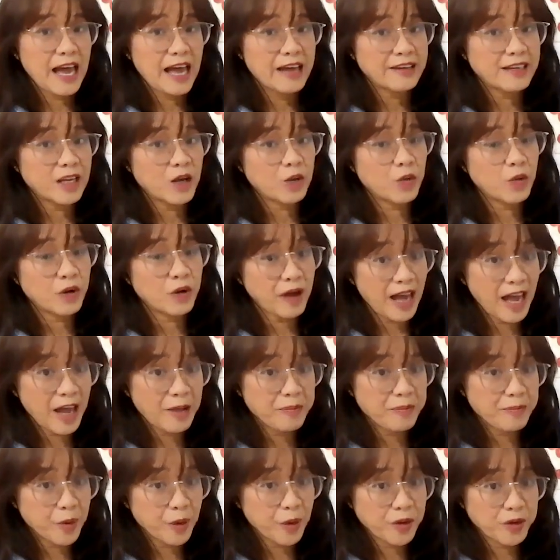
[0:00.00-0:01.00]
and then we'll
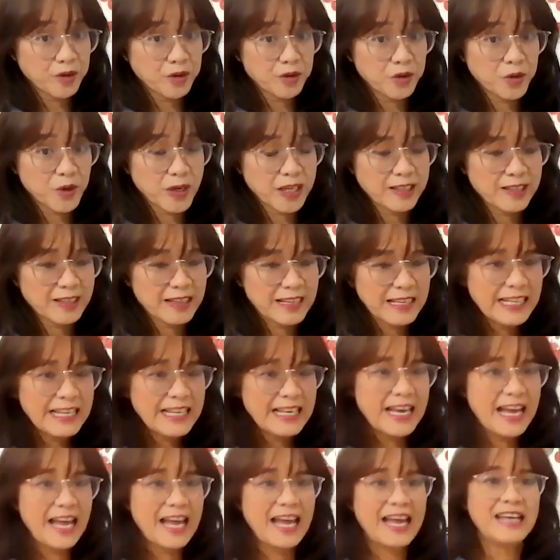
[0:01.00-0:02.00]
add bird to it.
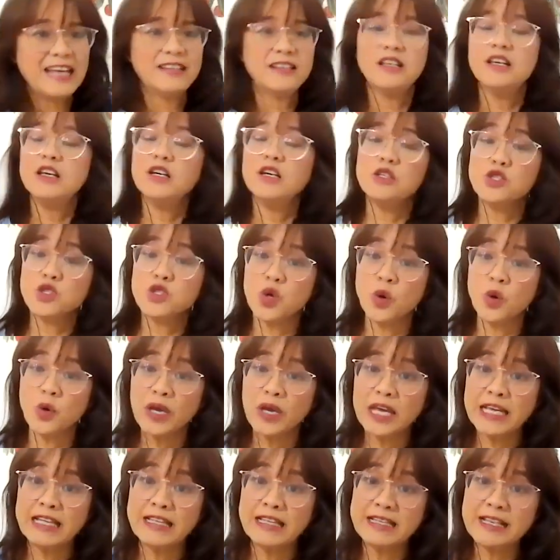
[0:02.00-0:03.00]
And
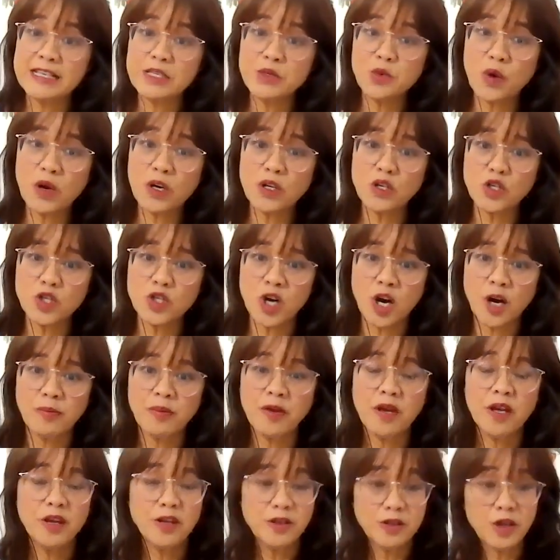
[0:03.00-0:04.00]
so in this
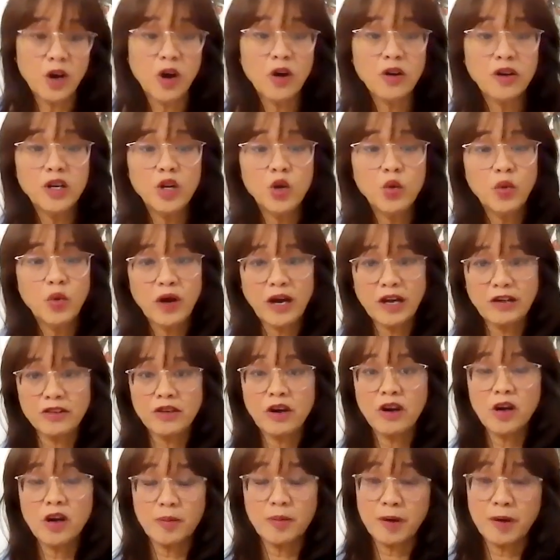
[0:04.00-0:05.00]
workshop, not only will I
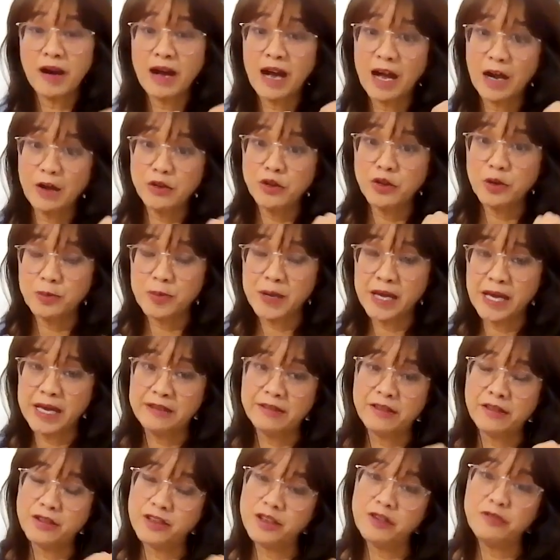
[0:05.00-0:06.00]
talk about how to
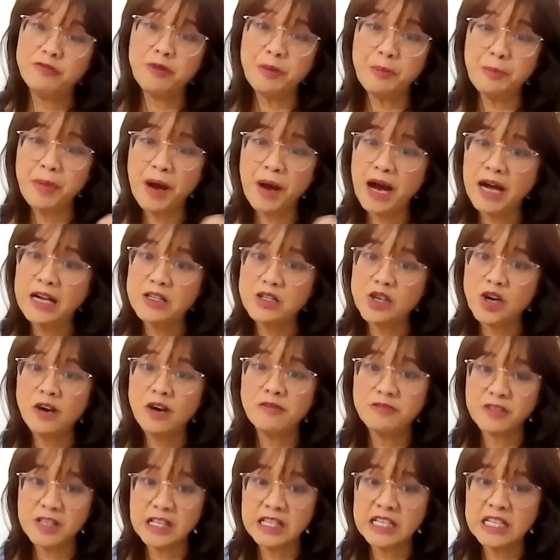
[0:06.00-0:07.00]
paint the different parts
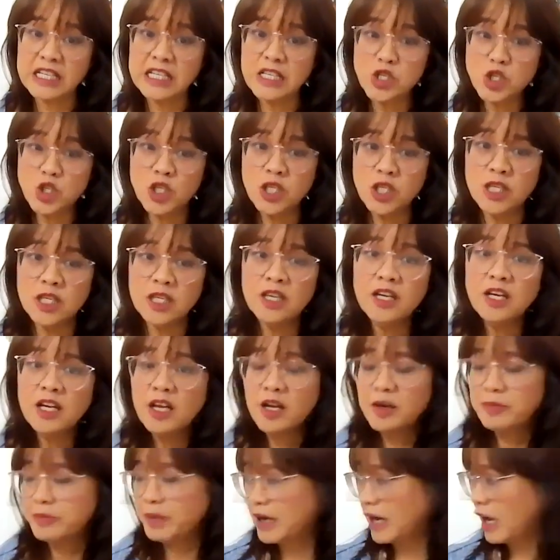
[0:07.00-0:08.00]
of the lychee,
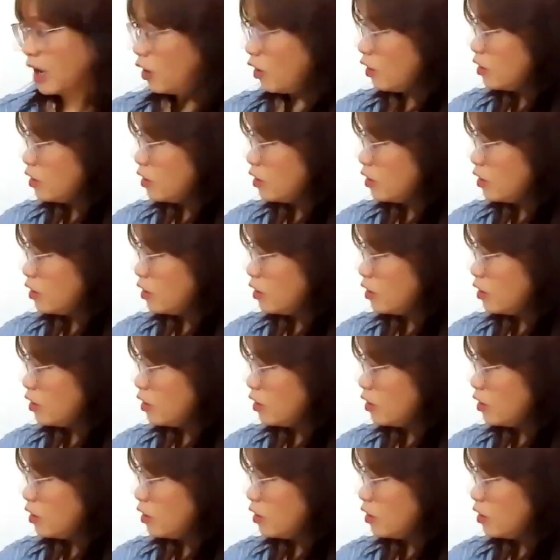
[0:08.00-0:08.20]
but I